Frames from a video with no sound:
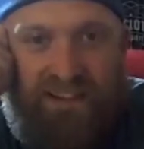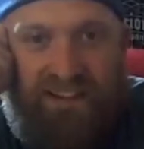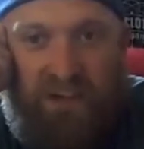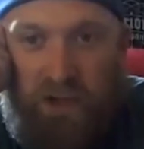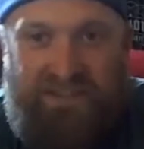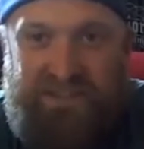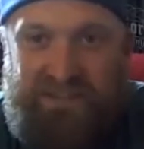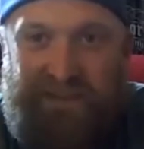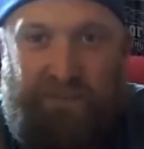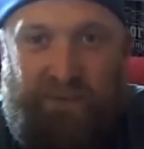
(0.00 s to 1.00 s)
It's
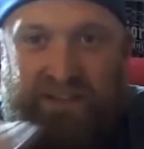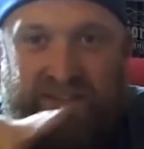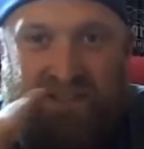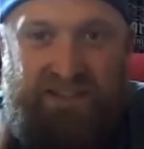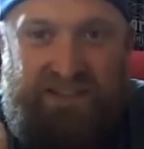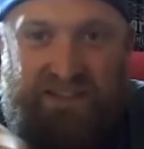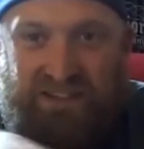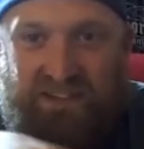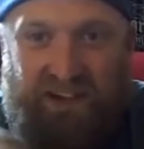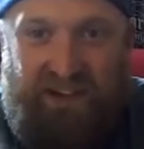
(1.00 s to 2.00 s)
as simple as just
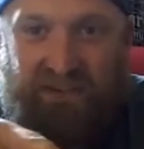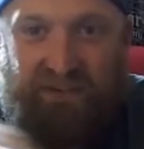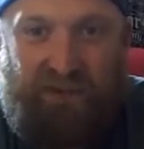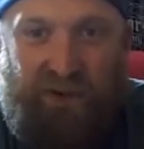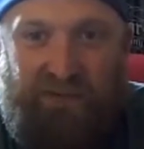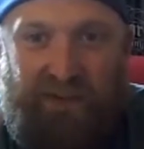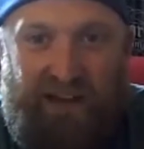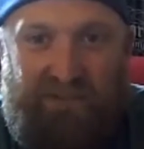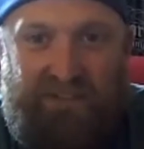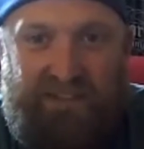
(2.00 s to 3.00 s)
you have your float
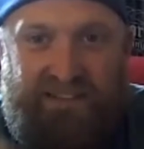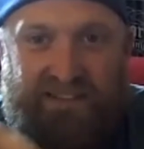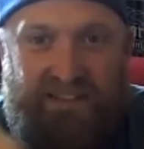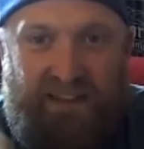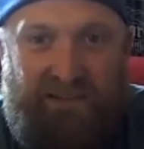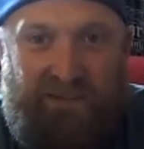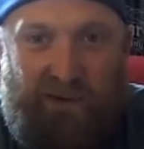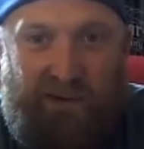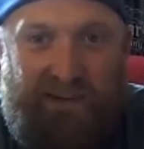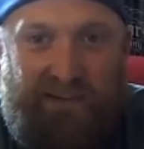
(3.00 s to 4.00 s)
valve, and instead of
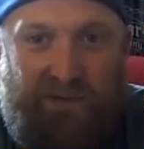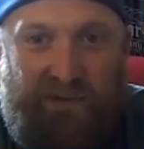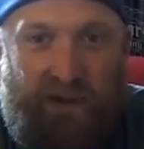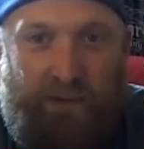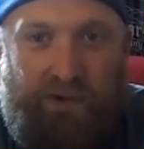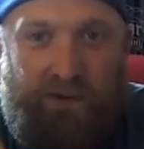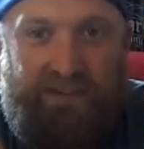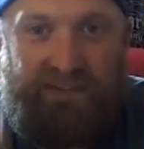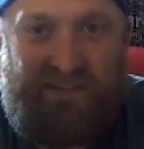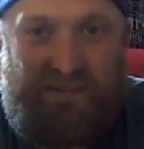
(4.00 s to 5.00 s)
going into an elbow,
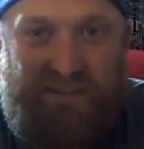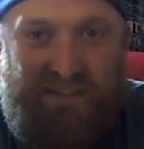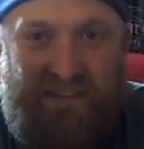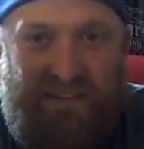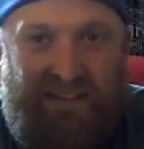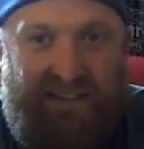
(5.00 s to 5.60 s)
it's into a T,